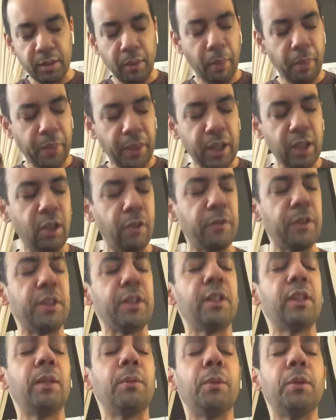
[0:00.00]
Think of the
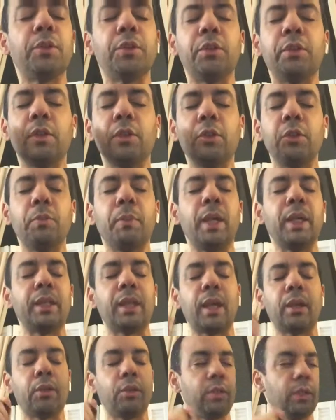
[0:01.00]
syllables until you make
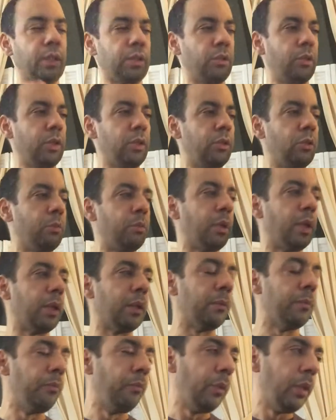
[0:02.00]
that connection in your brain.
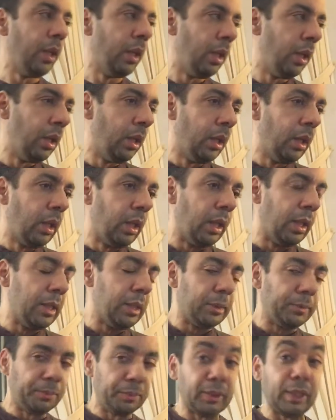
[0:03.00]

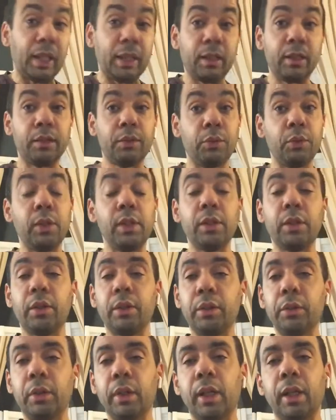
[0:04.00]
That's really going
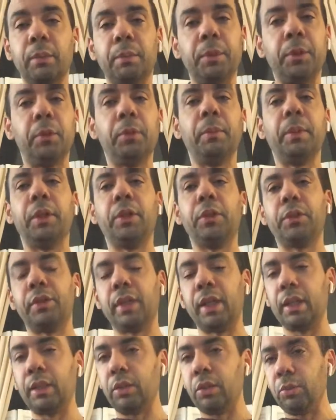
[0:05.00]
to help you, because
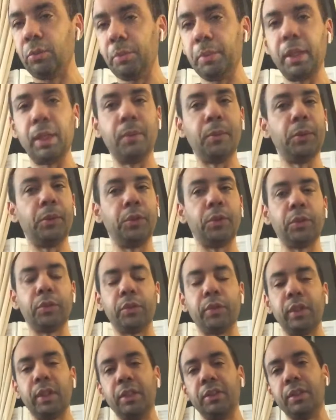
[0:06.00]
then you'll be able to just
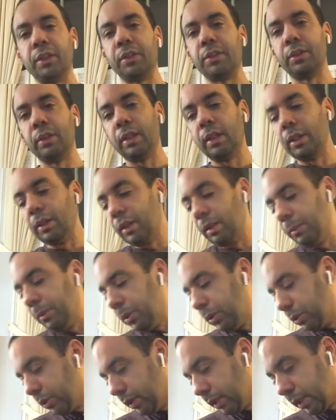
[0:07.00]
hear the
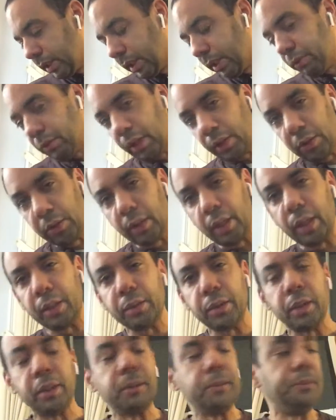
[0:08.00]
music and recognize it.